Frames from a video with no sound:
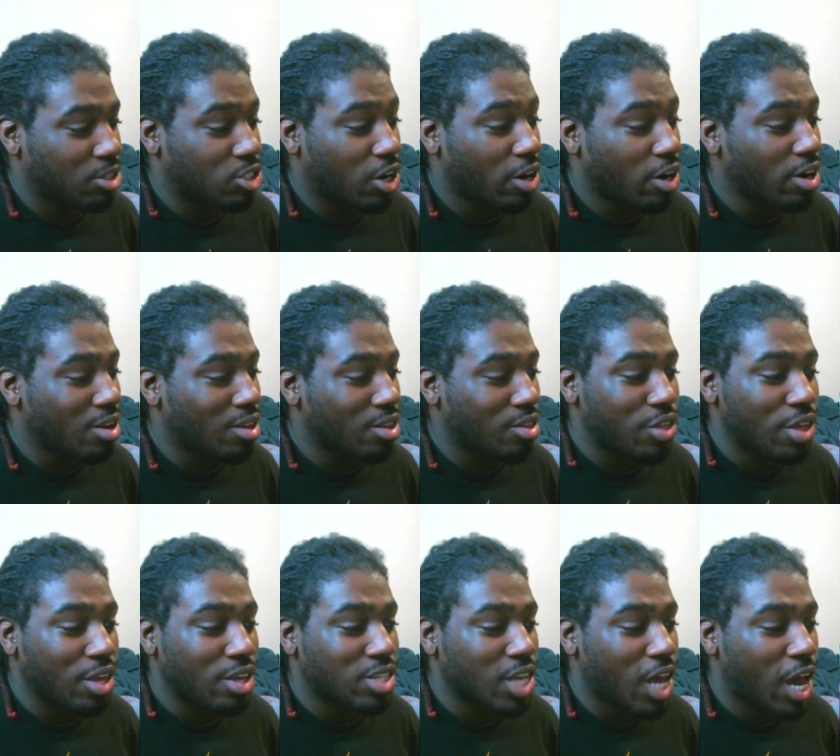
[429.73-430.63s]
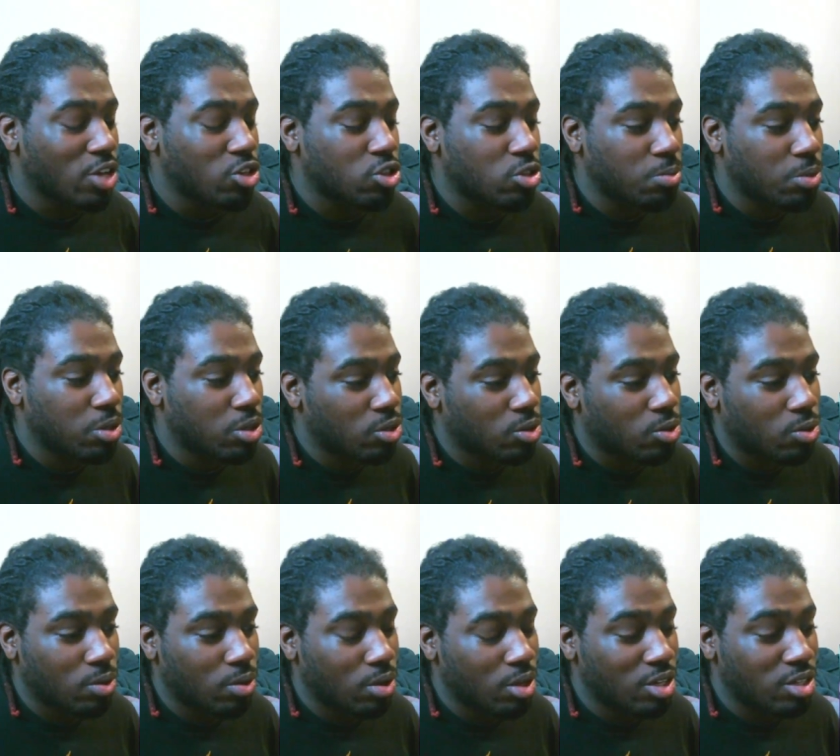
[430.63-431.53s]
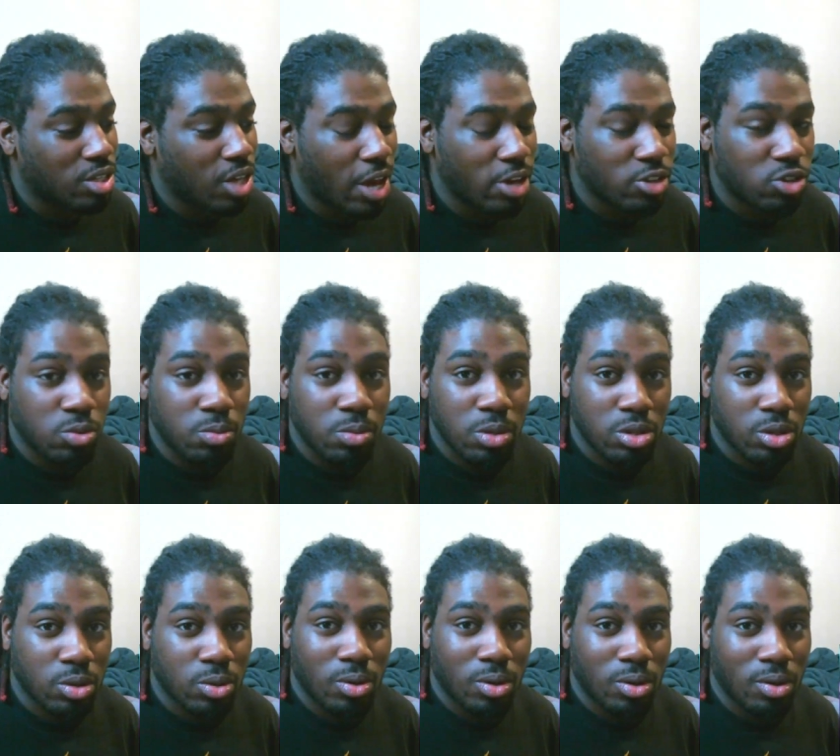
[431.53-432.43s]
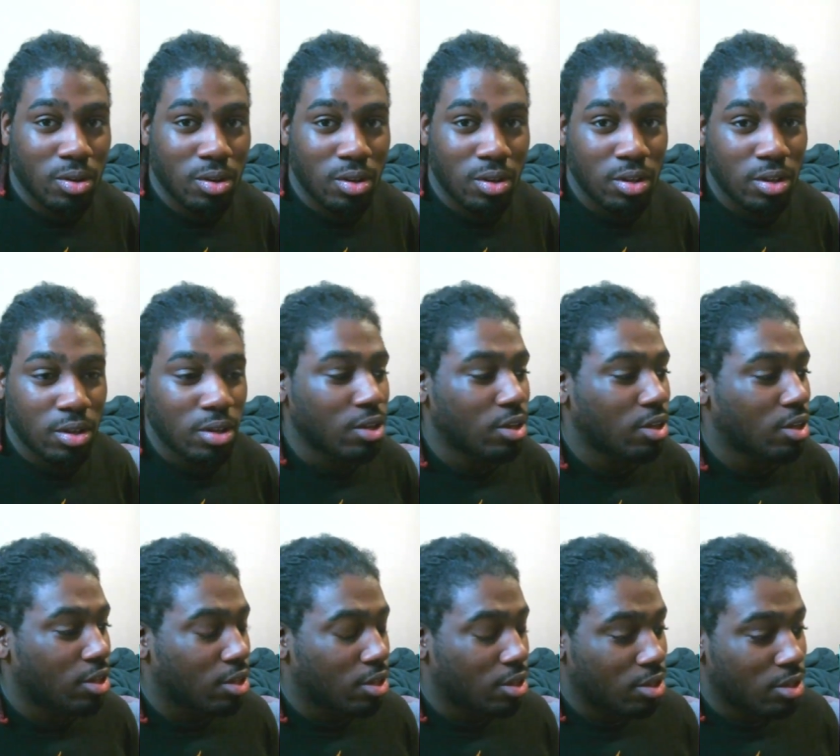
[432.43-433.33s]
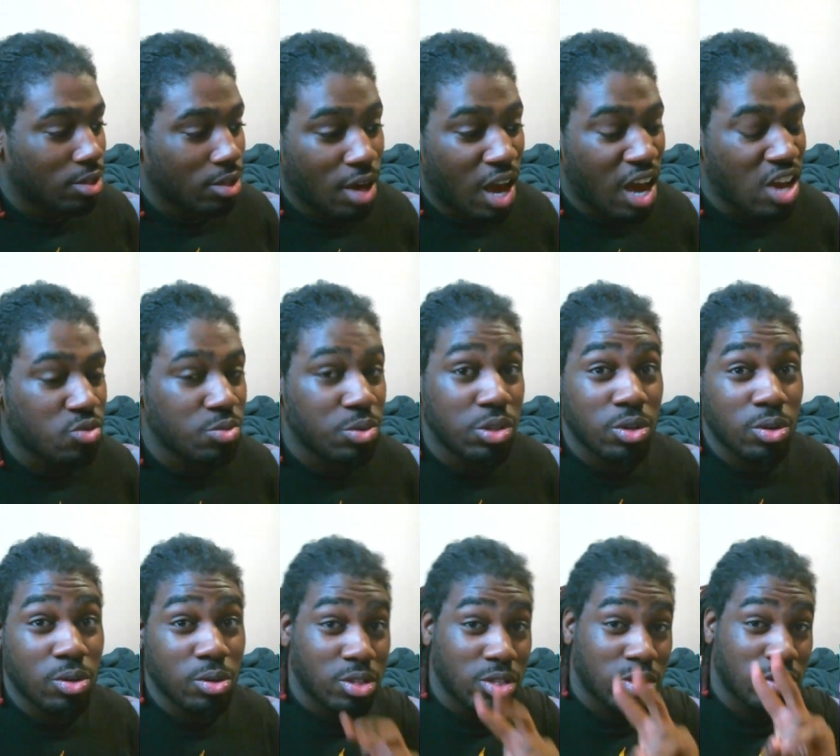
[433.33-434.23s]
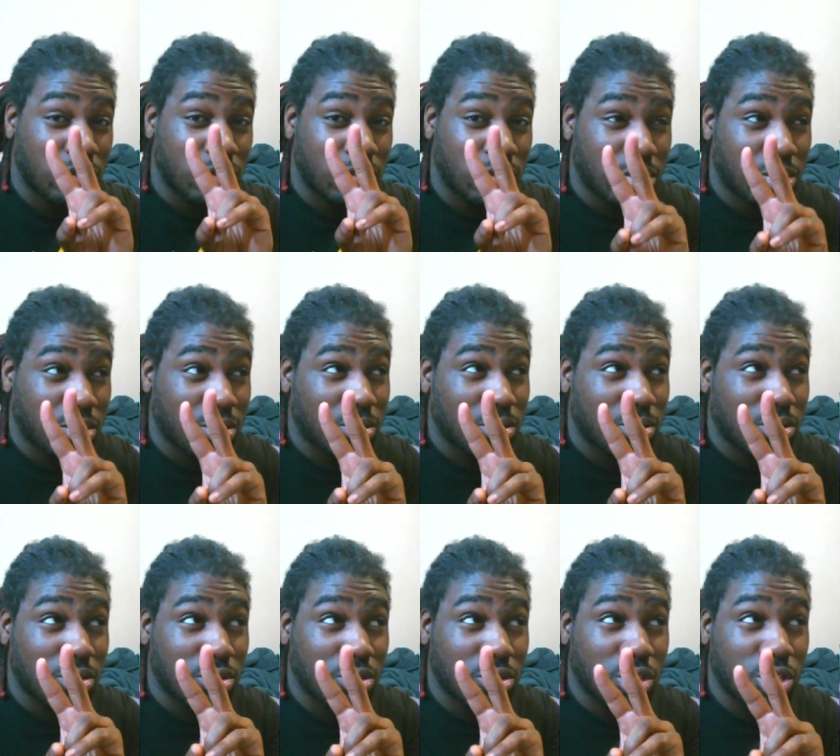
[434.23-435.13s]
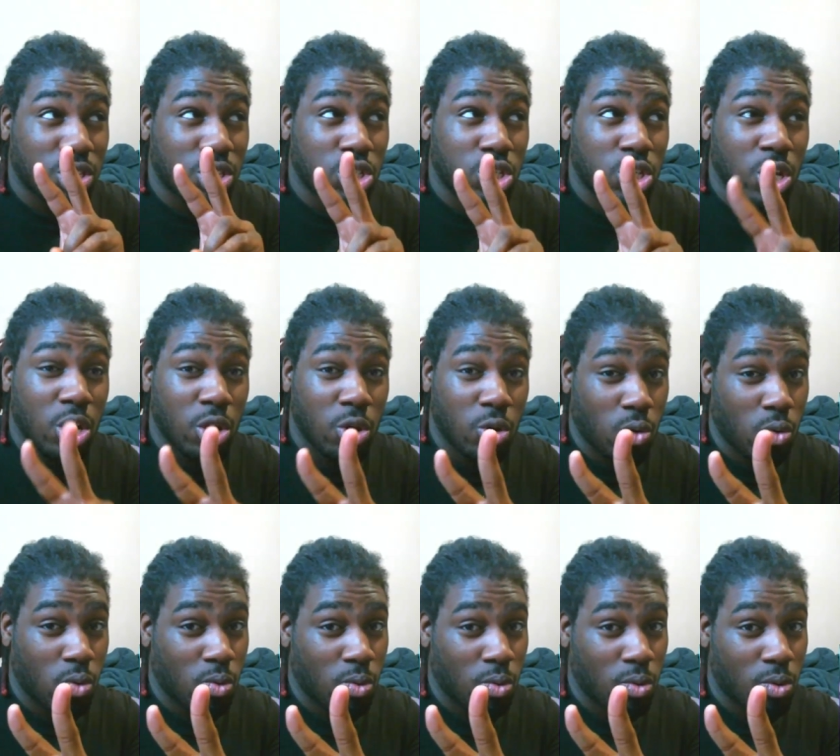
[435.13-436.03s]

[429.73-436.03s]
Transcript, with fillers: majority of the thing is high school music is high school musical. High school musical two.